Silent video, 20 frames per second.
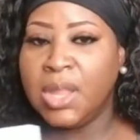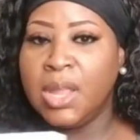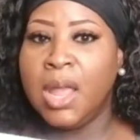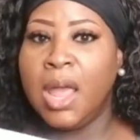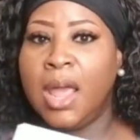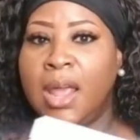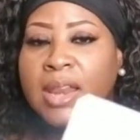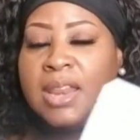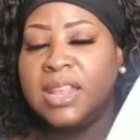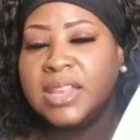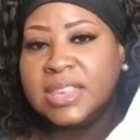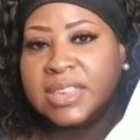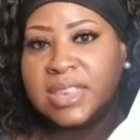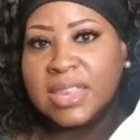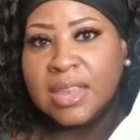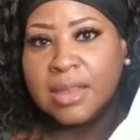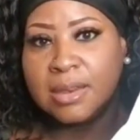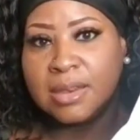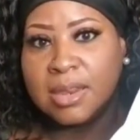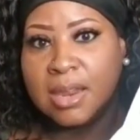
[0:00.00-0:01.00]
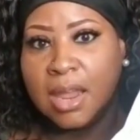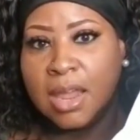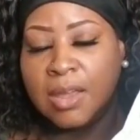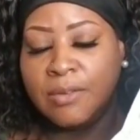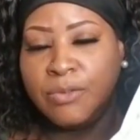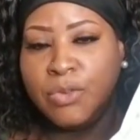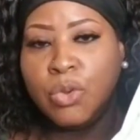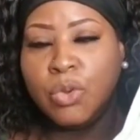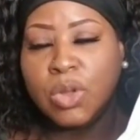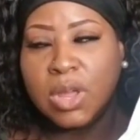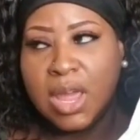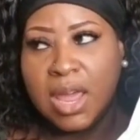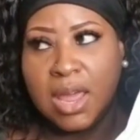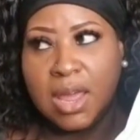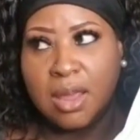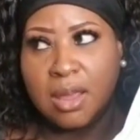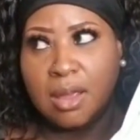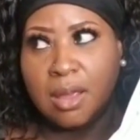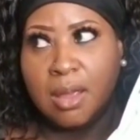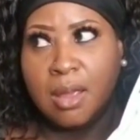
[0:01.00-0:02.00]
And this, if you
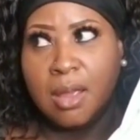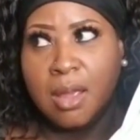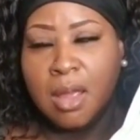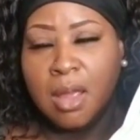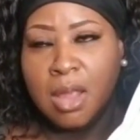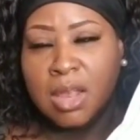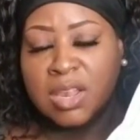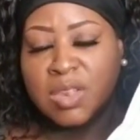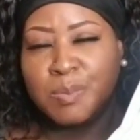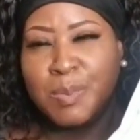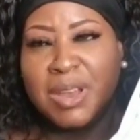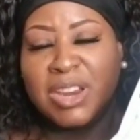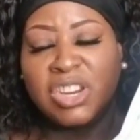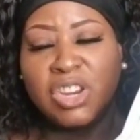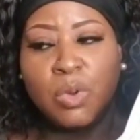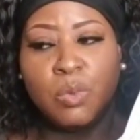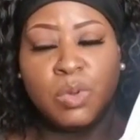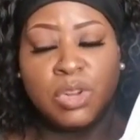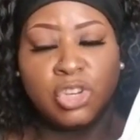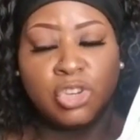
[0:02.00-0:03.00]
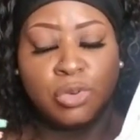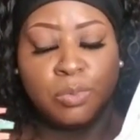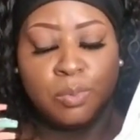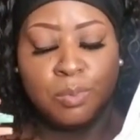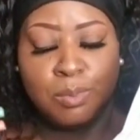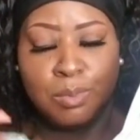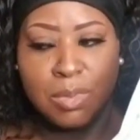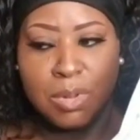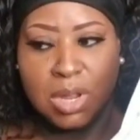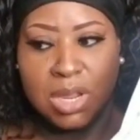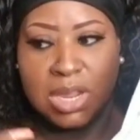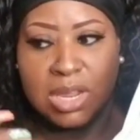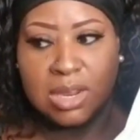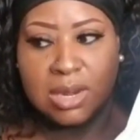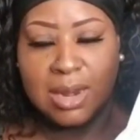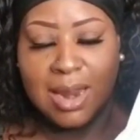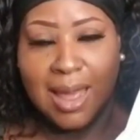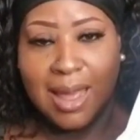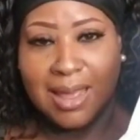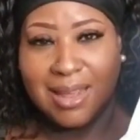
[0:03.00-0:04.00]
can't, especially with me
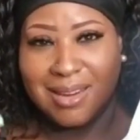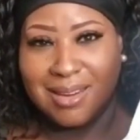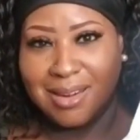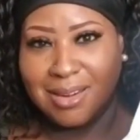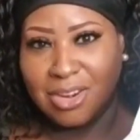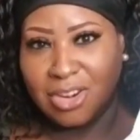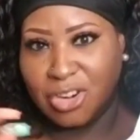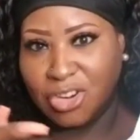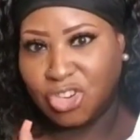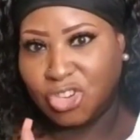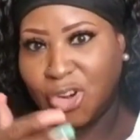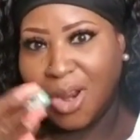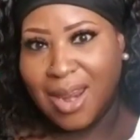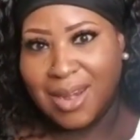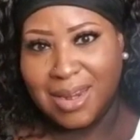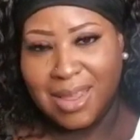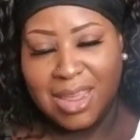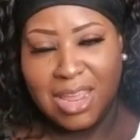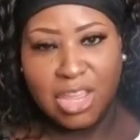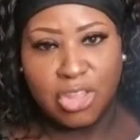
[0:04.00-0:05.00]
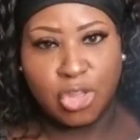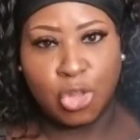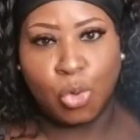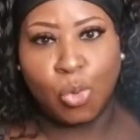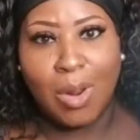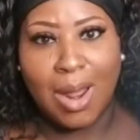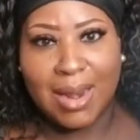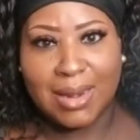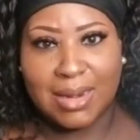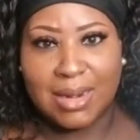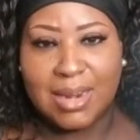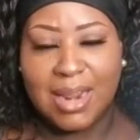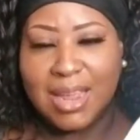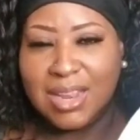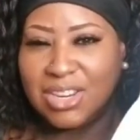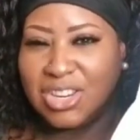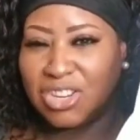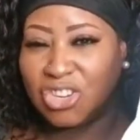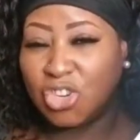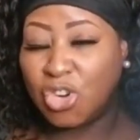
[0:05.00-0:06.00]
not trying to eat throughout the day,
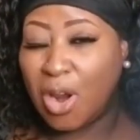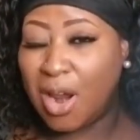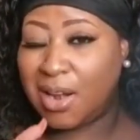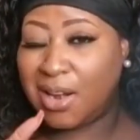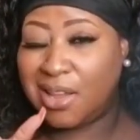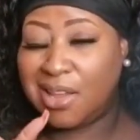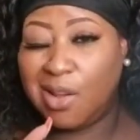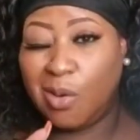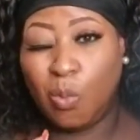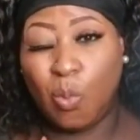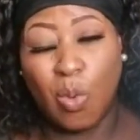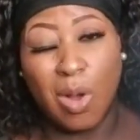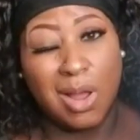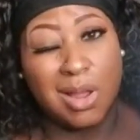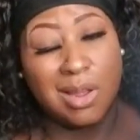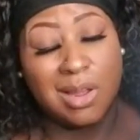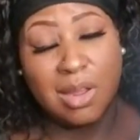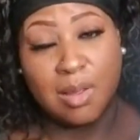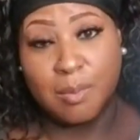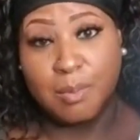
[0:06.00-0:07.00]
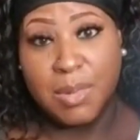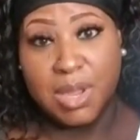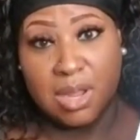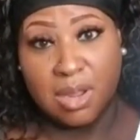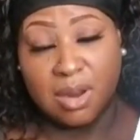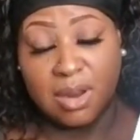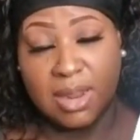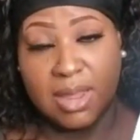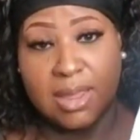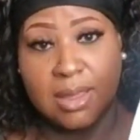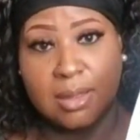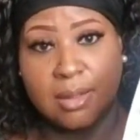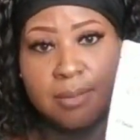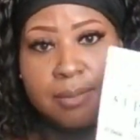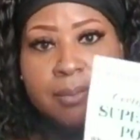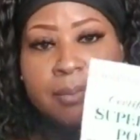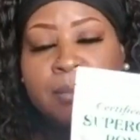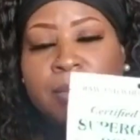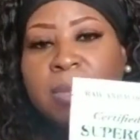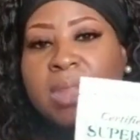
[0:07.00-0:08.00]
just trying to get one good meal
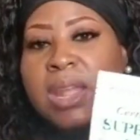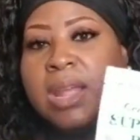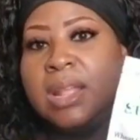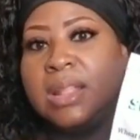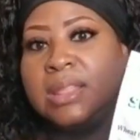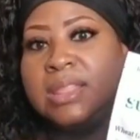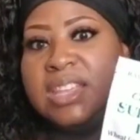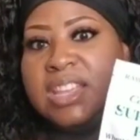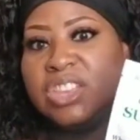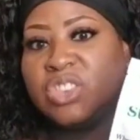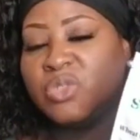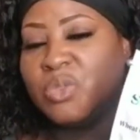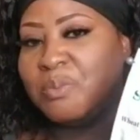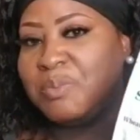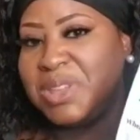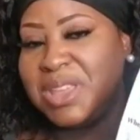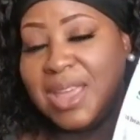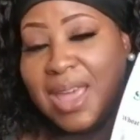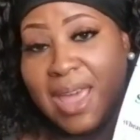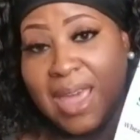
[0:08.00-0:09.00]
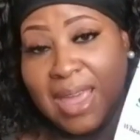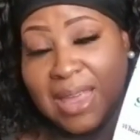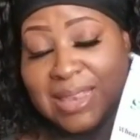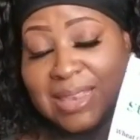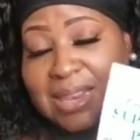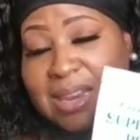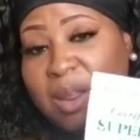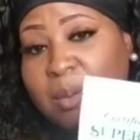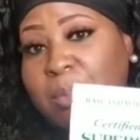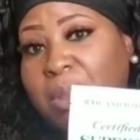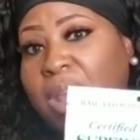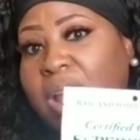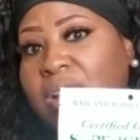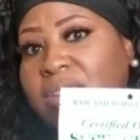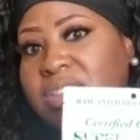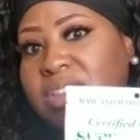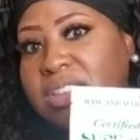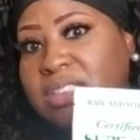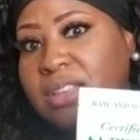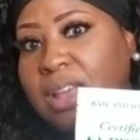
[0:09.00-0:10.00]
in, this will be excellent,
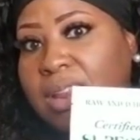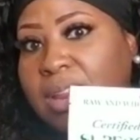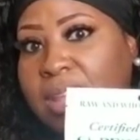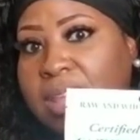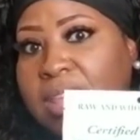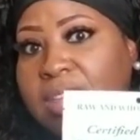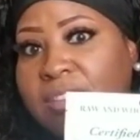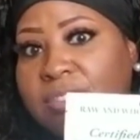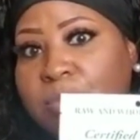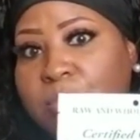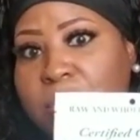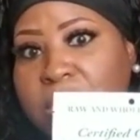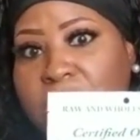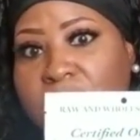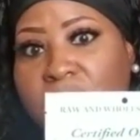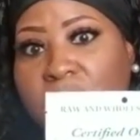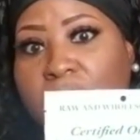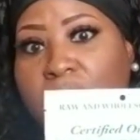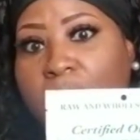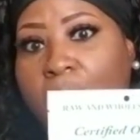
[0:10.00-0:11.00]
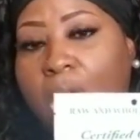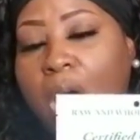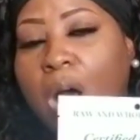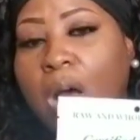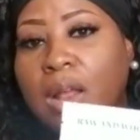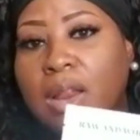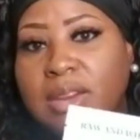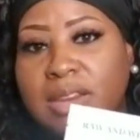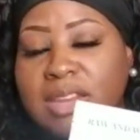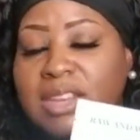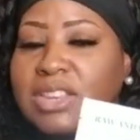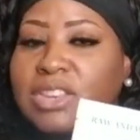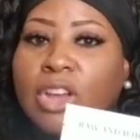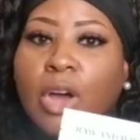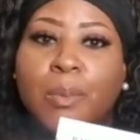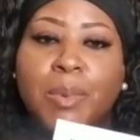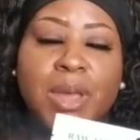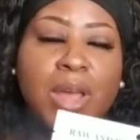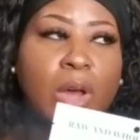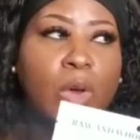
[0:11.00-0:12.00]
because it's going to give me, this is
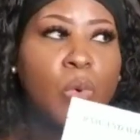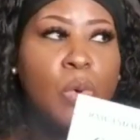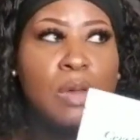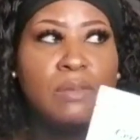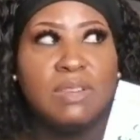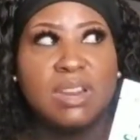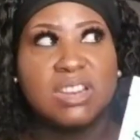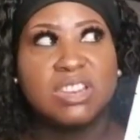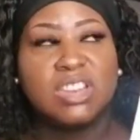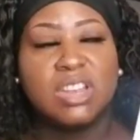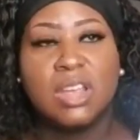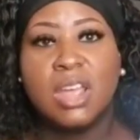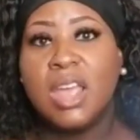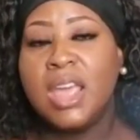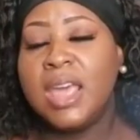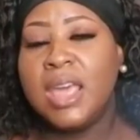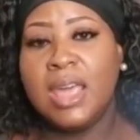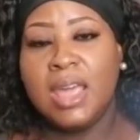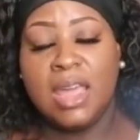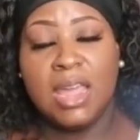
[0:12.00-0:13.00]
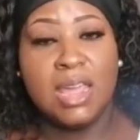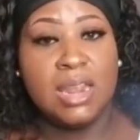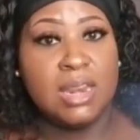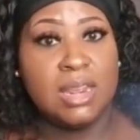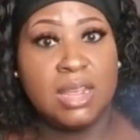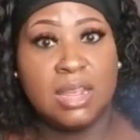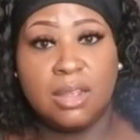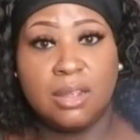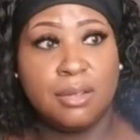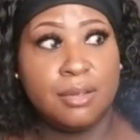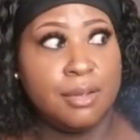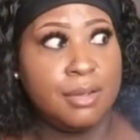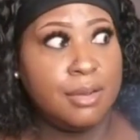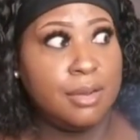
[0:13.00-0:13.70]
going to be equivalent to eating